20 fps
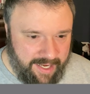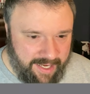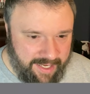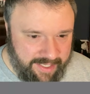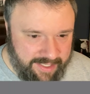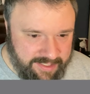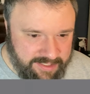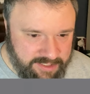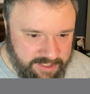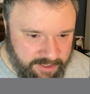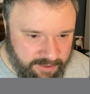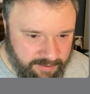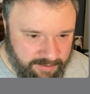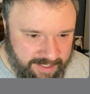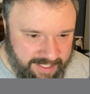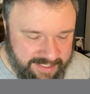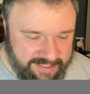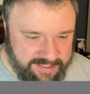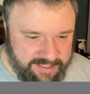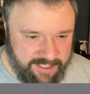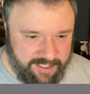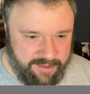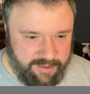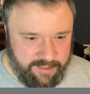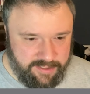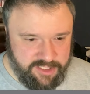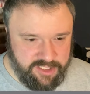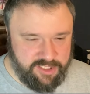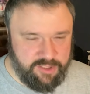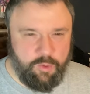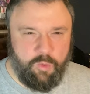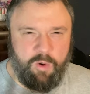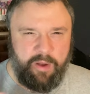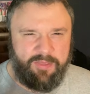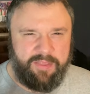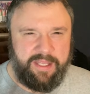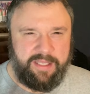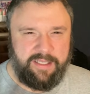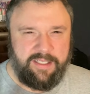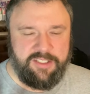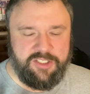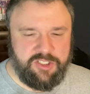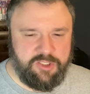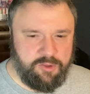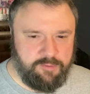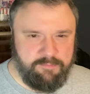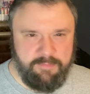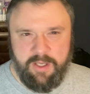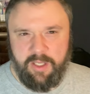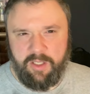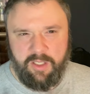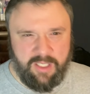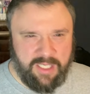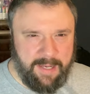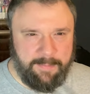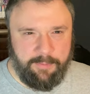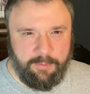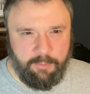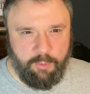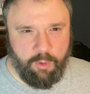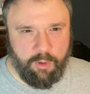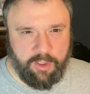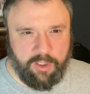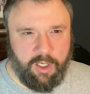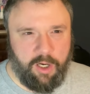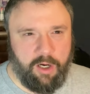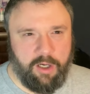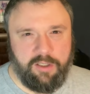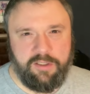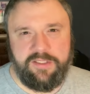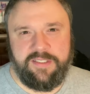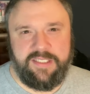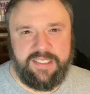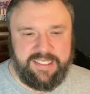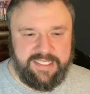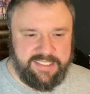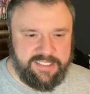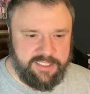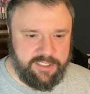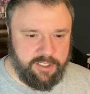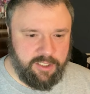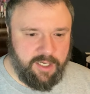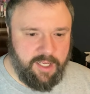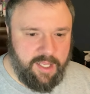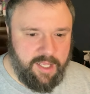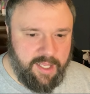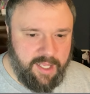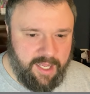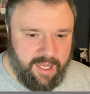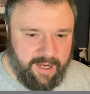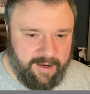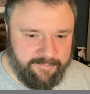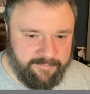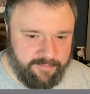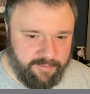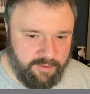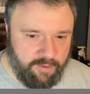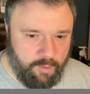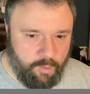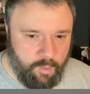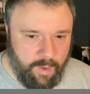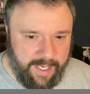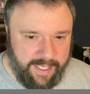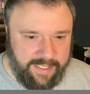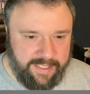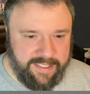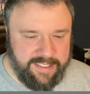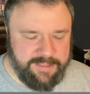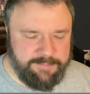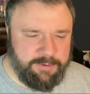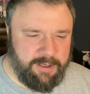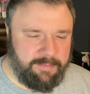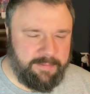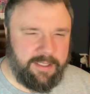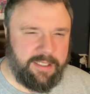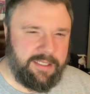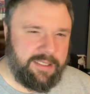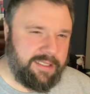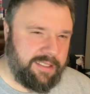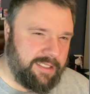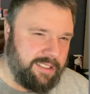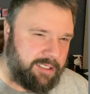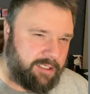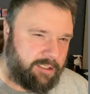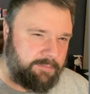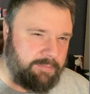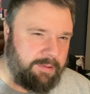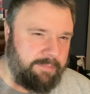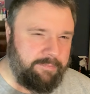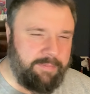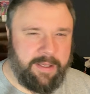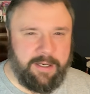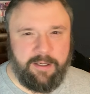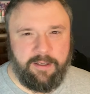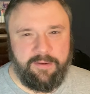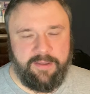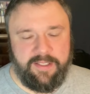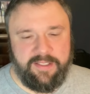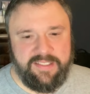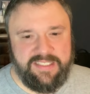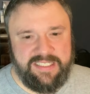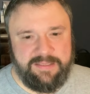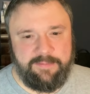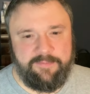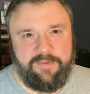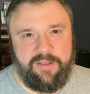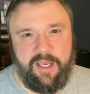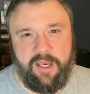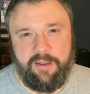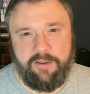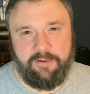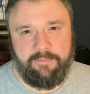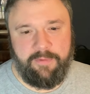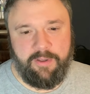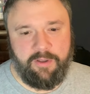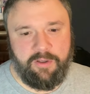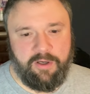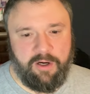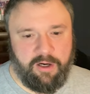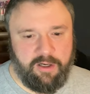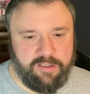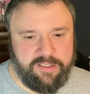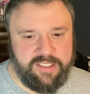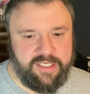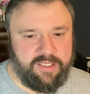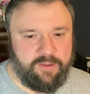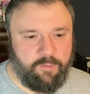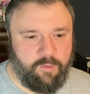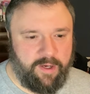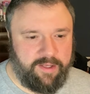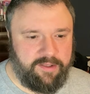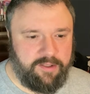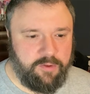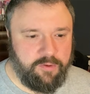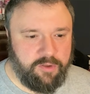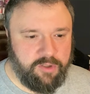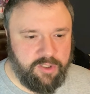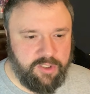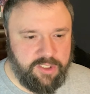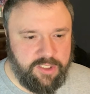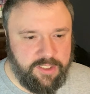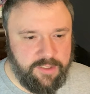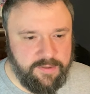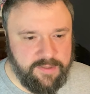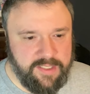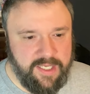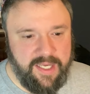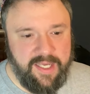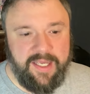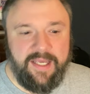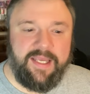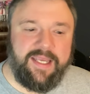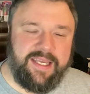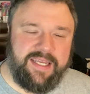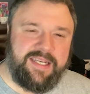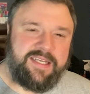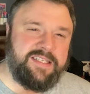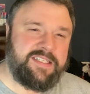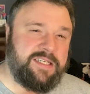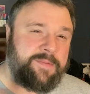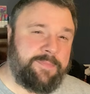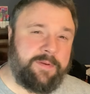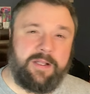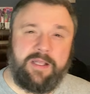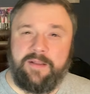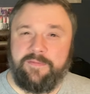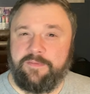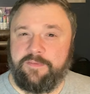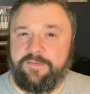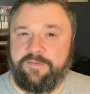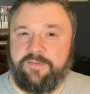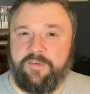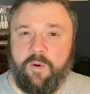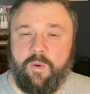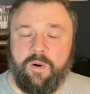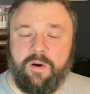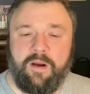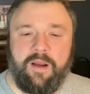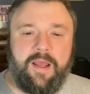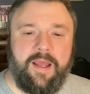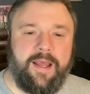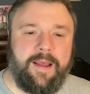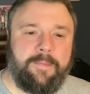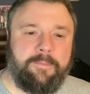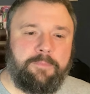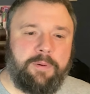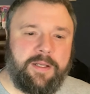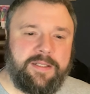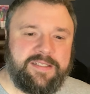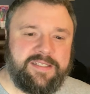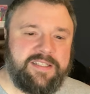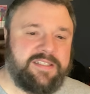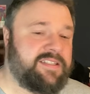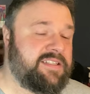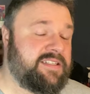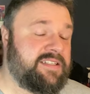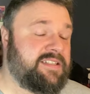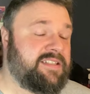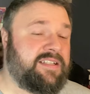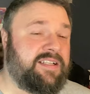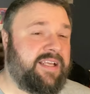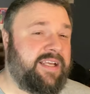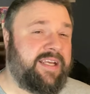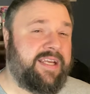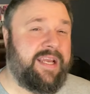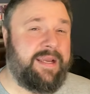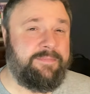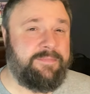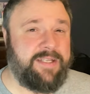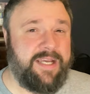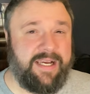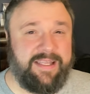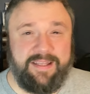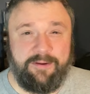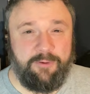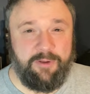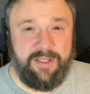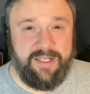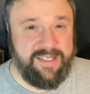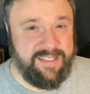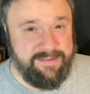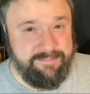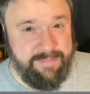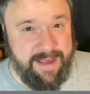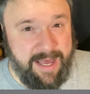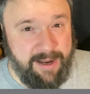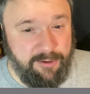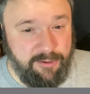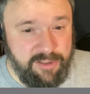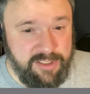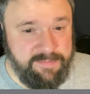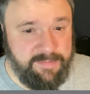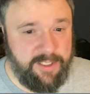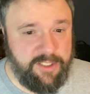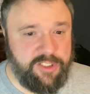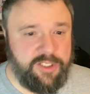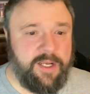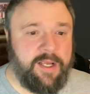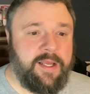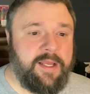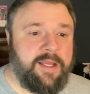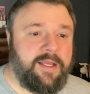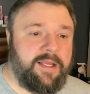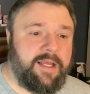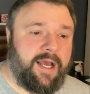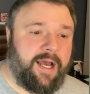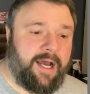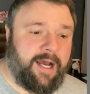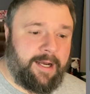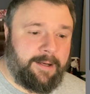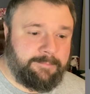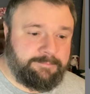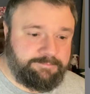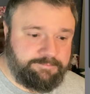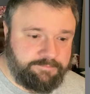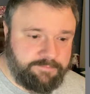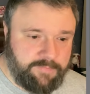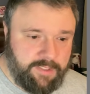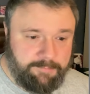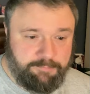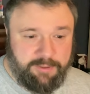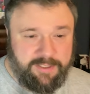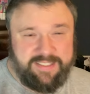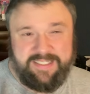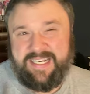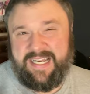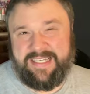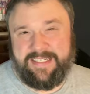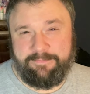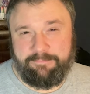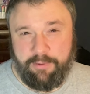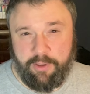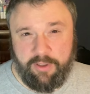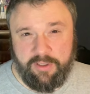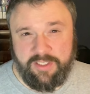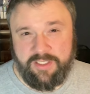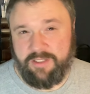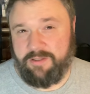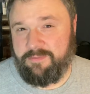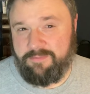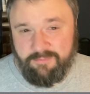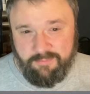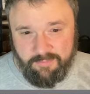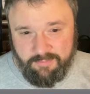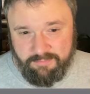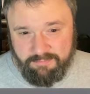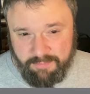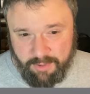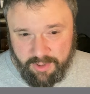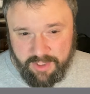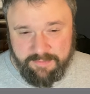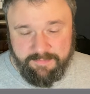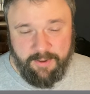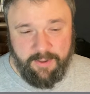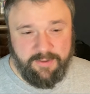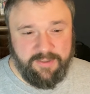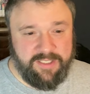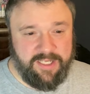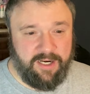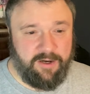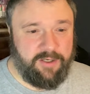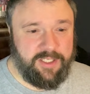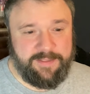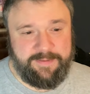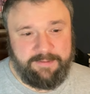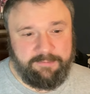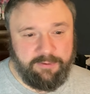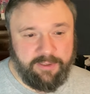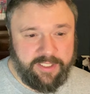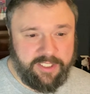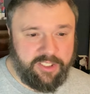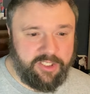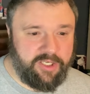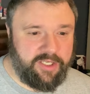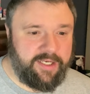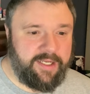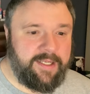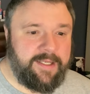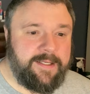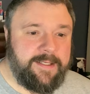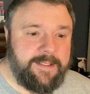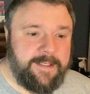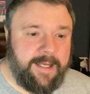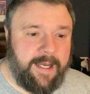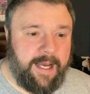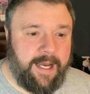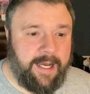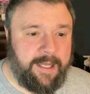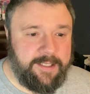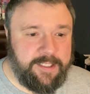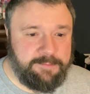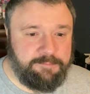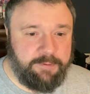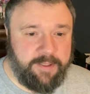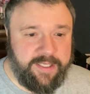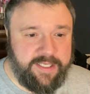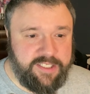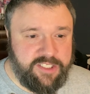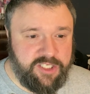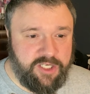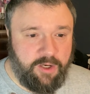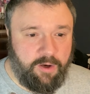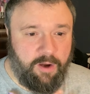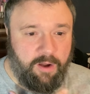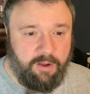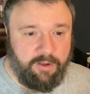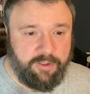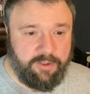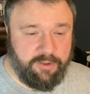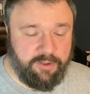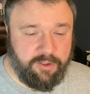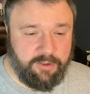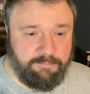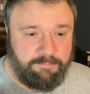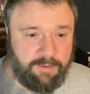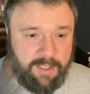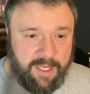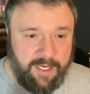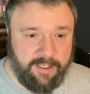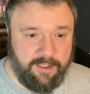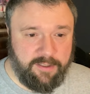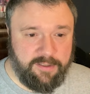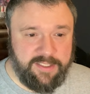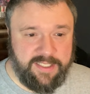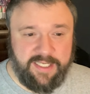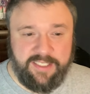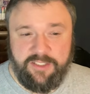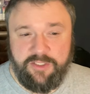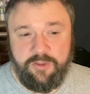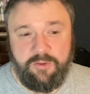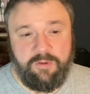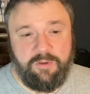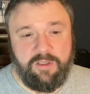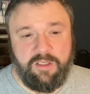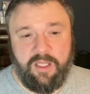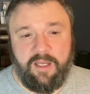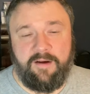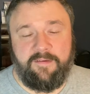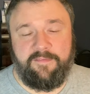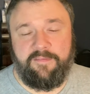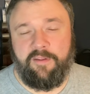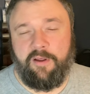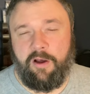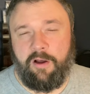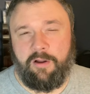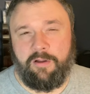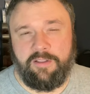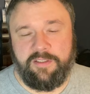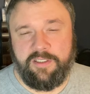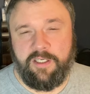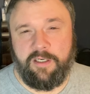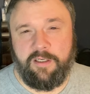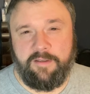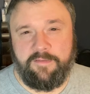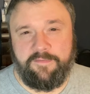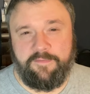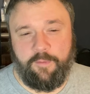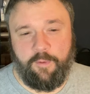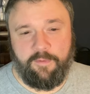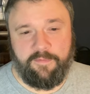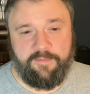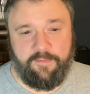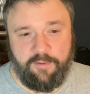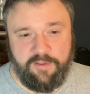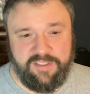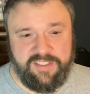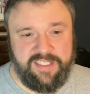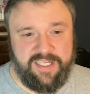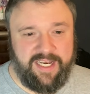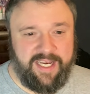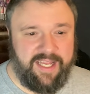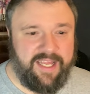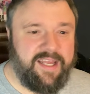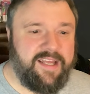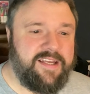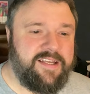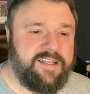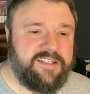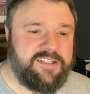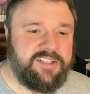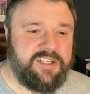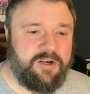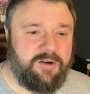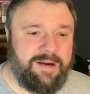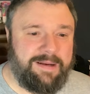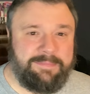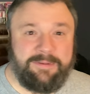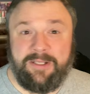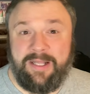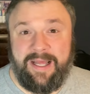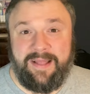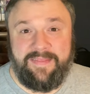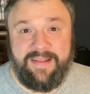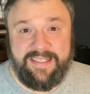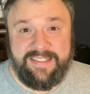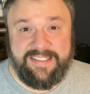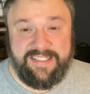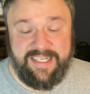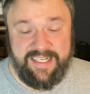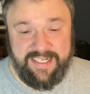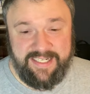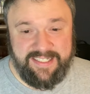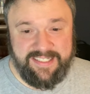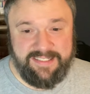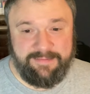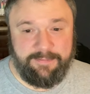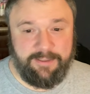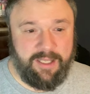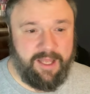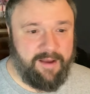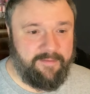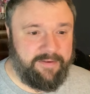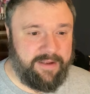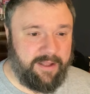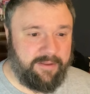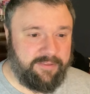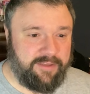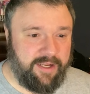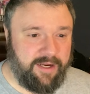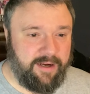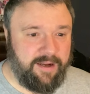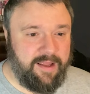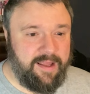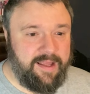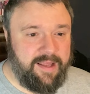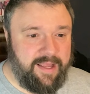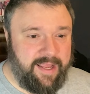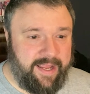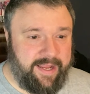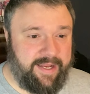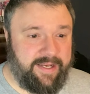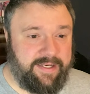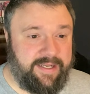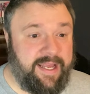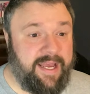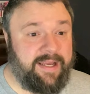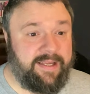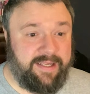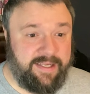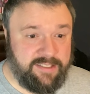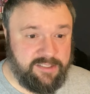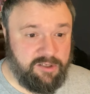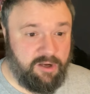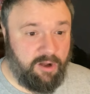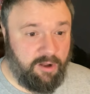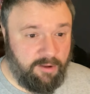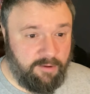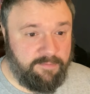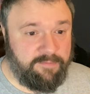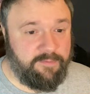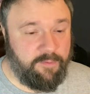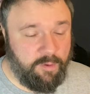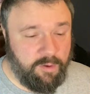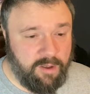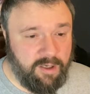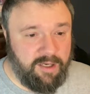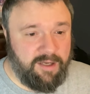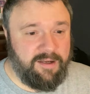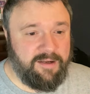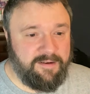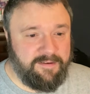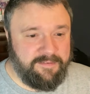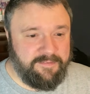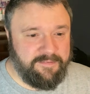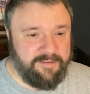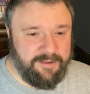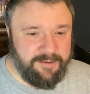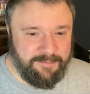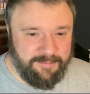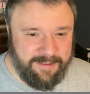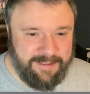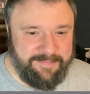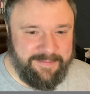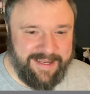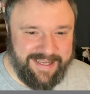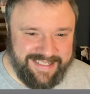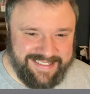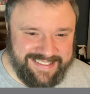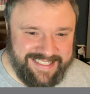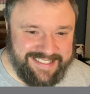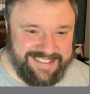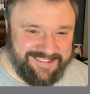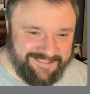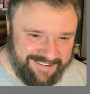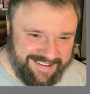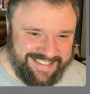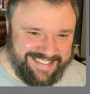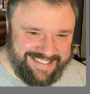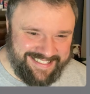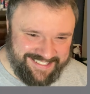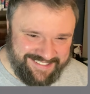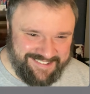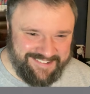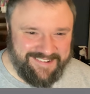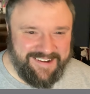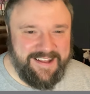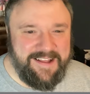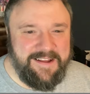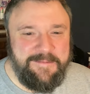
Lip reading: into your last, just the one that lets you mill a couple more cards easier for the white. It's probably a little bit better than some of the other mill cards in white you could use. It is up at a level 4, but since this is a late game deck, that really doesn't matter as much. Plus it has a burst. Burst modes can always be really good. This plays, all your good blockers. I do love the alt art for Full City, so I'm glad that's getting some love out there. And yeah, he has all 4 of the remakes. That's crazy too.